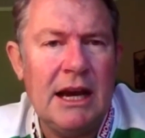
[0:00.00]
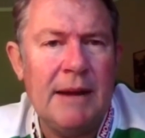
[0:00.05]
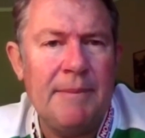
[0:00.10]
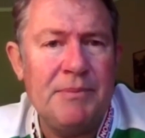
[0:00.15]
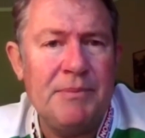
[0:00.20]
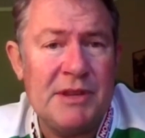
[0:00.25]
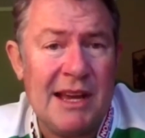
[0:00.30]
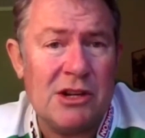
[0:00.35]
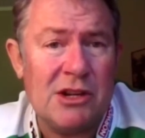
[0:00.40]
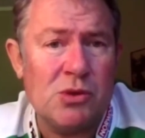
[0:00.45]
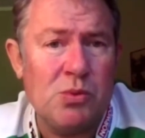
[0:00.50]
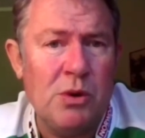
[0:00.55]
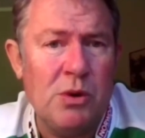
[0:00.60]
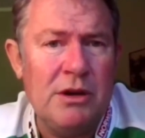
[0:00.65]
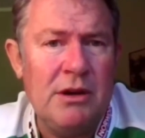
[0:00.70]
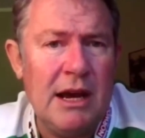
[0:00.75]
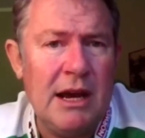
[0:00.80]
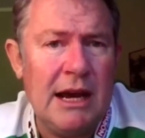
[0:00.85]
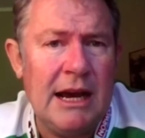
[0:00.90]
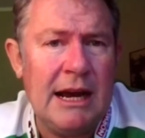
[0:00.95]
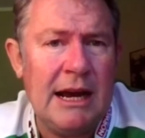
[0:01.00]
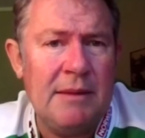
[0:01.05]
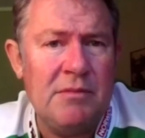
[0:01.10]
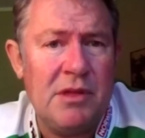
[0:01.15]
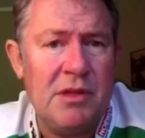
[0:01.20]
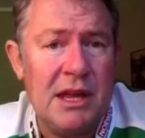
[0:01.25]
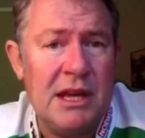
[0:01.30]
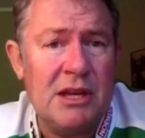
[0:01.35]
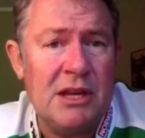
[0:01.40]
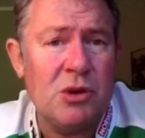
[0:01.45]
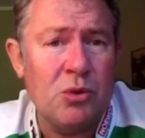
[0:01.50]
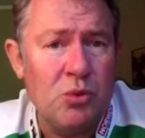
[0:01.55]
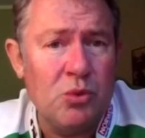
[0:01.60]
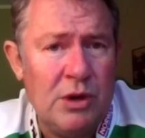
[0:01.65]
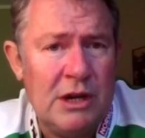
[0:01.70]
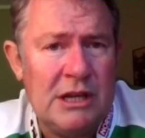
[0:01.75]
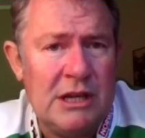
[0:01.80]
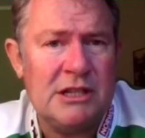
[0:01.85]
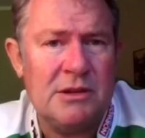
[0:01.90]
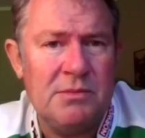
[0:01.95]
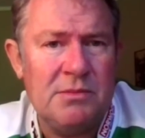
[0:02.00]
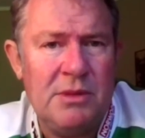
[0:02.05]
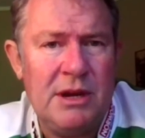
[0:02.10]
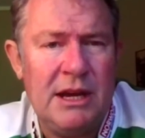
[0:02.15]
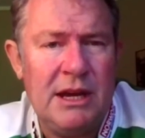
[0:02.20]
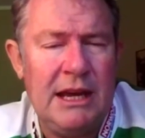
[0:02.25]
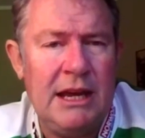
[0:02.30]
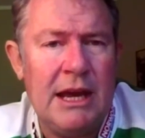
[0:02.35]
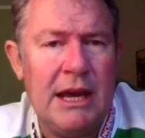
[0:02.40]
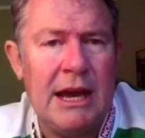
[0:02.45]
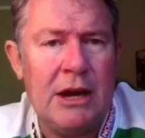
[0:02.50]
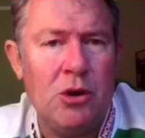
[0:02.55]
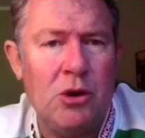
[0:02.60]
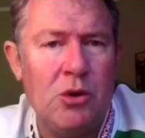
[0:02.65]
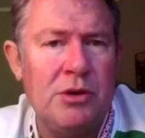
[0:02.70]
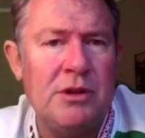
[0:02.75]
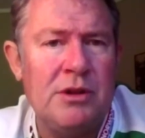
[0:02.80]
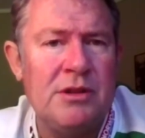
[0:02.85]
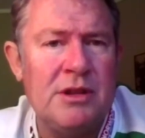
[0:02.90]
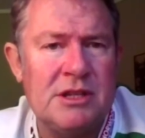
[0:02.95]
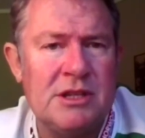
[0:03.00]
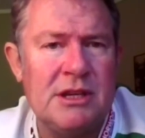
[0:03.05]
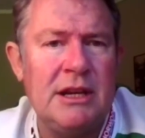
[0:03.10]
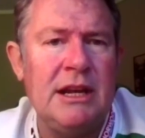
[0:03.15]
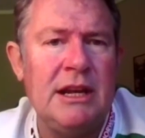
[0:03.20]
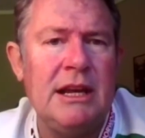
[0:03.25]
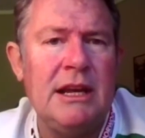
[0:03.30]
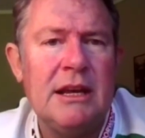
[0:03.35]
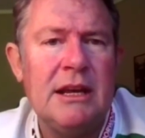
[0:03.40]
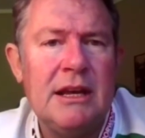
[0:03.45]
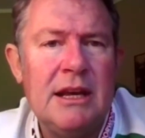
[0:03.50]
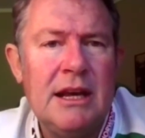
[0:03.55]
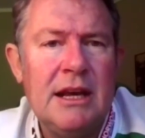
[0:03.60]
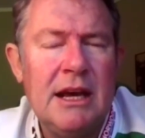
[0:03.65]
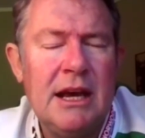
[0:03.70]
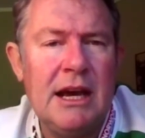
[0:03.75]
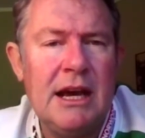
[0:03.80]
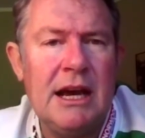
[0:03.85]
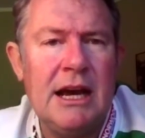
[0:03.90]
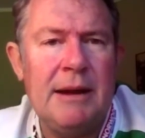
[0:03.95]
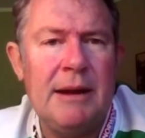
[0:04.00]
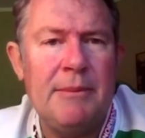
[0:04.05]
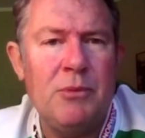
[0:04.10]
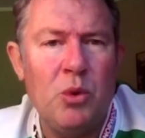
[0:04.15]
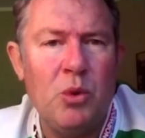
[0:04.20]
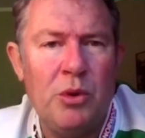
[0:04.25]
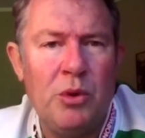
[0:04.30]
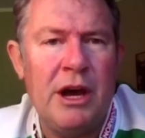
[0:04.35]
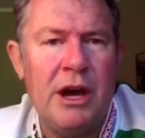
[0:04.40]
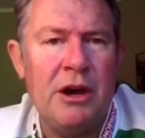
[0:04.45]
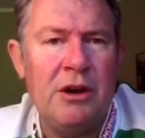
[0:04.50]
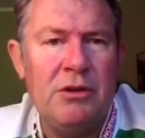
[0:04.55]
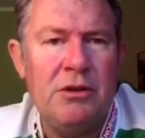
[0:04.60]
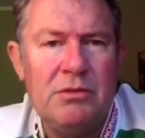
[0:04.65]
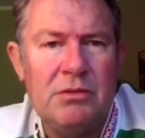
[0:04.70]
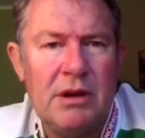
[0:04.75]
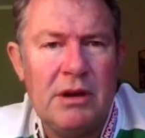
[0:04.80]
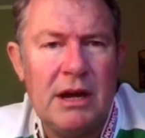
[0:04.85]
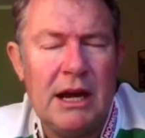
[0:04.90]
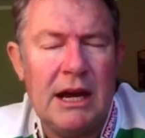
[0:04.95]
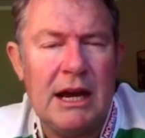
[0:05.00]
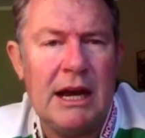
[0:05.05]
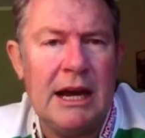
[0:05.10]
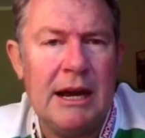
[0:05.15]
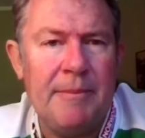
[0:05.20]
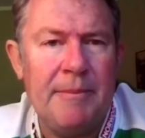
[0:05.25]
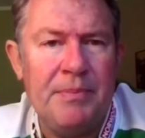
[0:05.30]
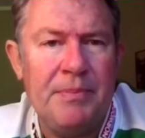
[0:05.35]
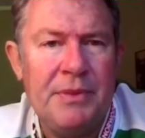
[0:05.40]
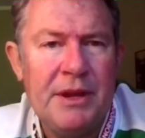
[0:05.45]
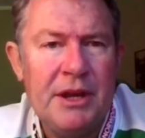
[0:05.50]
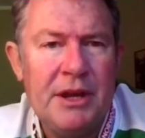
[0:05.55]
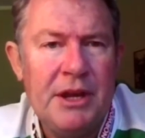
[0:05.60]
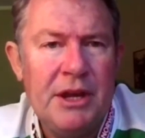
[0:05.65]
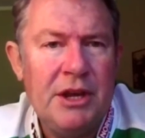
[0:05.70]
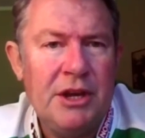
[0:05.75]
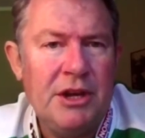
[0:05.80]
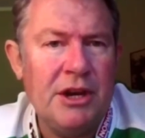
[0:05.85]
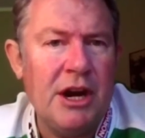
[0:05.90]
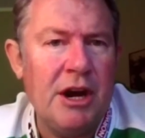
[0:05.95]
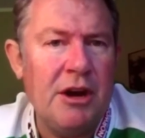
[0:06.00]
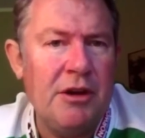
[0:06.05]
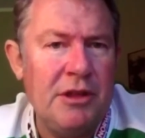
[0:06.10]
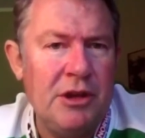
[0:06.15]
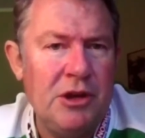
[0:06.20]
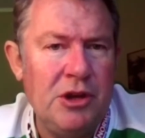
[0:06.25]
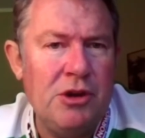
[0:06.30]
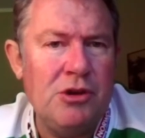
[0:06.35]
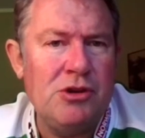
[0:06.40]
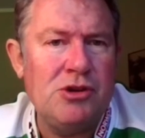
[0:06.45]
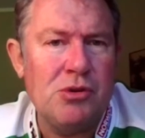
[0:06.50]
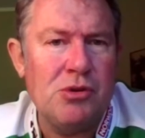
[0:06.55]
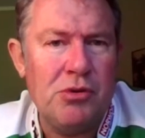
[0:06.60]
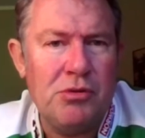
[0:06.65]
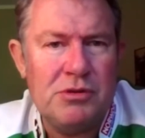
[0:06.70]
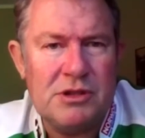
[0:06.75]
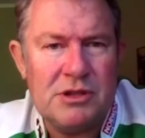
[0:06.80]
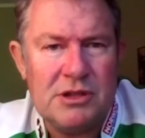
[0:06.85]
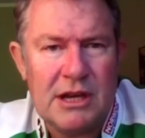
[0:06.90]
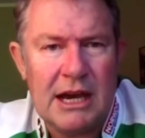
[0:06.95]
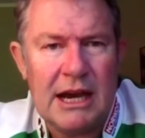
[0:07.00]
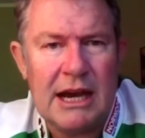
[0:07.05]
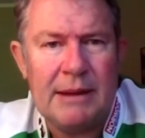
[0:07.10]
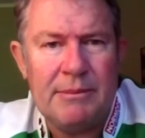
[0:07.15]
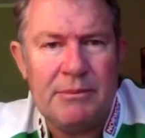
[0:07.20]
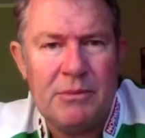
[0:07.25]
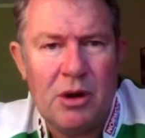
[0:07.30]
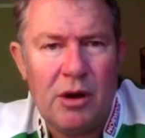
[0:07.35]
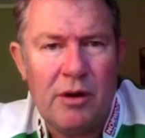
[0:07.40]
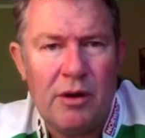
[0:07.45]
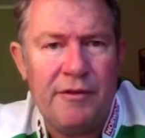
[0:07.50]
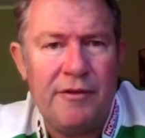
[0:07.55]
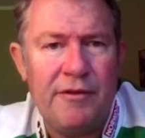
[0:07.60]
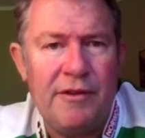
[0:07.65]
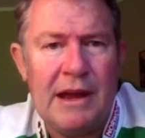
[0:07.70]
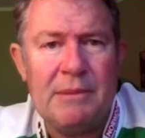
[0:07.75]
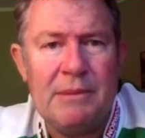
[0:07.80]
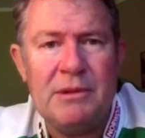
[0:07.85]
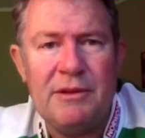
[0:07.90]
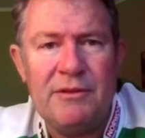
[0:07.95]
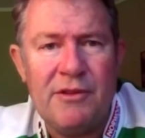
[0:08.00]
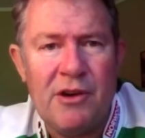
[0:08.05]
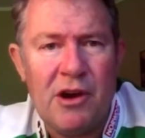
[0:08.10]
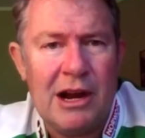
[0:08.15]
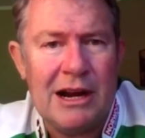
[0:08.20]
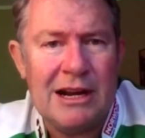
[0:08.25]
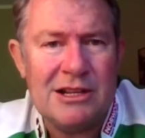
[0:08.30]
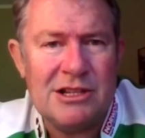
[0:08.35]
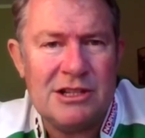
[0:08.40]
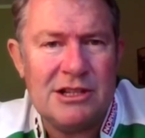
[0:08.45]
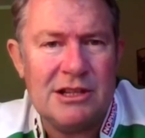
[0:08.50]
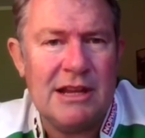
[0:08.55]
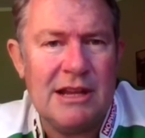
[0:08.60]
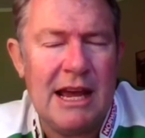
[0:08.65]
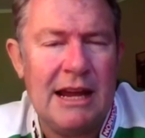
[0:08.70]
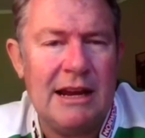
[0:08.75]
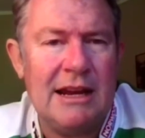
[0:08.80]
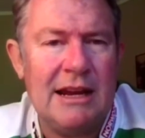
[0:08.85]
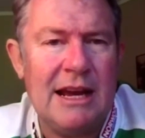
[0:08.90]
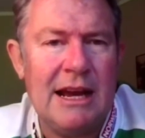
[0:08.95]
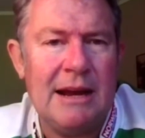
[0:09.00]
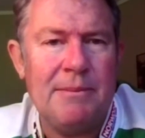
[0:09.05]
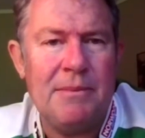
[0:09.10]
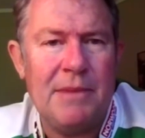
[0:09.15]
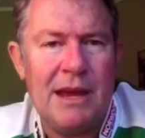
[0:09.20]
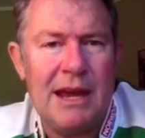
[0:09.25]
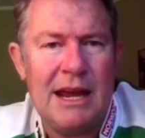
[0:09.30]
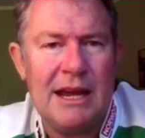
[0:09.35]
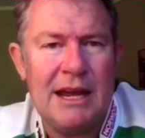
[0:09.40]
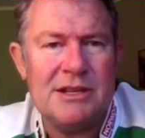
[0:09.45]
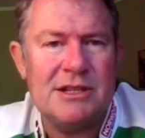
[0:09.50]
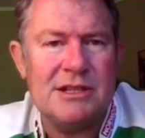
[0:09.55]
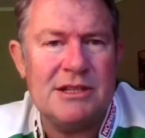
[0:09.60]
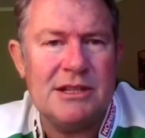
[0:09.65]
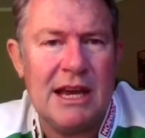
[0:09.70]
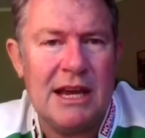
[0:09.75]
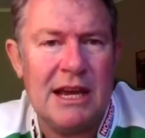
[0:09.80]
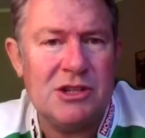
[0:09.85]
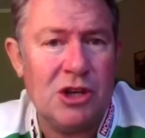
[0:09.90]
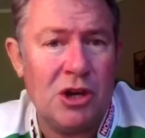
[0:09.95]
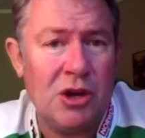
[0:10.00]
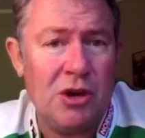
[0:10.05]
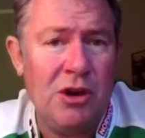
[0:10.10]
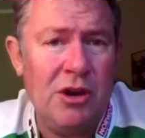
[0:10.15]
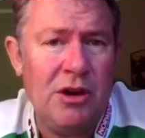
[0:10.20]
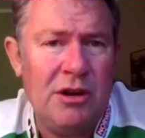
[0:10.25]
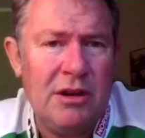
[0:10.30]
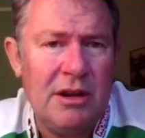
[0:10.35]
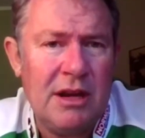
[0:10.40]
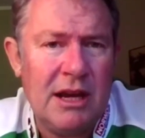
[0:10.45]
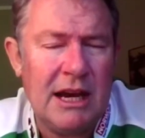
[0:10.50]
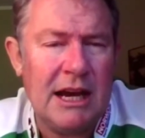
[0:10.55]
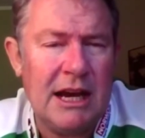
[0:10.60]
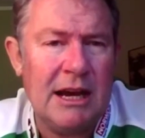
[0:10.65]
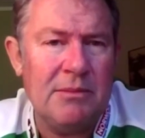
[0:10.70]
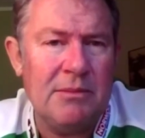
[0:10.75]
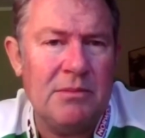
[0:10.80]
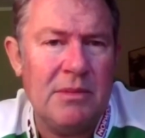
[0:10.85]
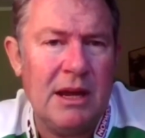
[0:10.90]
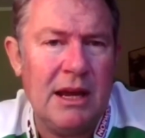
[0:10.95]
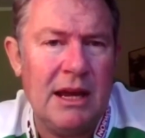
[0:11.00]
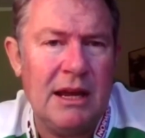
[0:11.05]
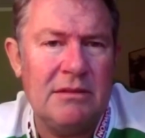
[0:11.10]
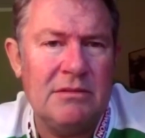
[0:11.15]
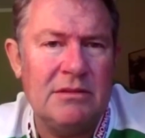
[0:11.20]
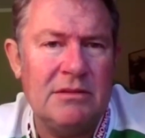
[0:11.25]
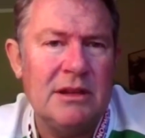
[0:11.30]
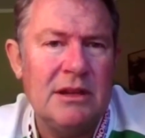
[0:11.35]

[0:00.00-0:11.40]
touch wood, things are reasonably good in the city. Although the usuals of family violence and that has occurred, and